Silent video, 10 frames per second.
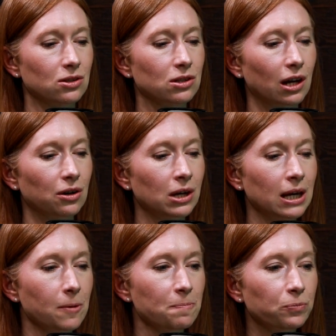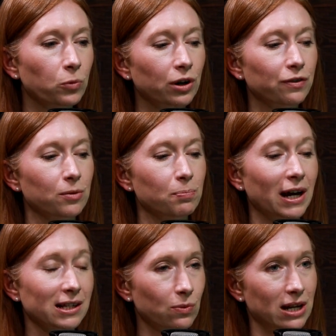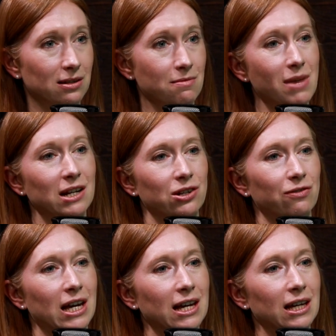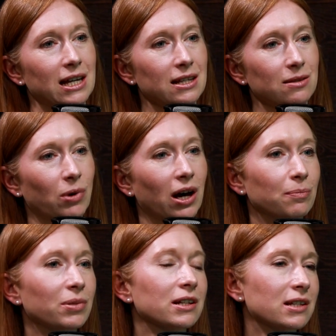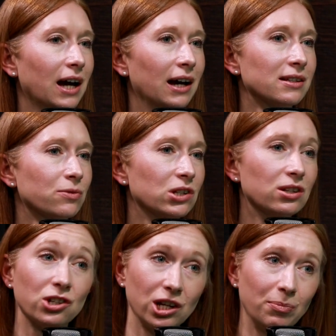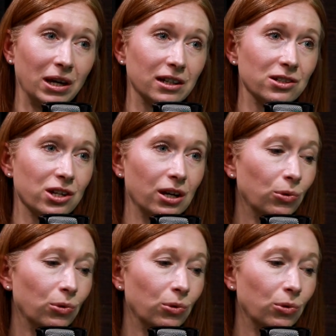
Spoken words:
So one of the best ways to measure it is by blood test, which the GP can do,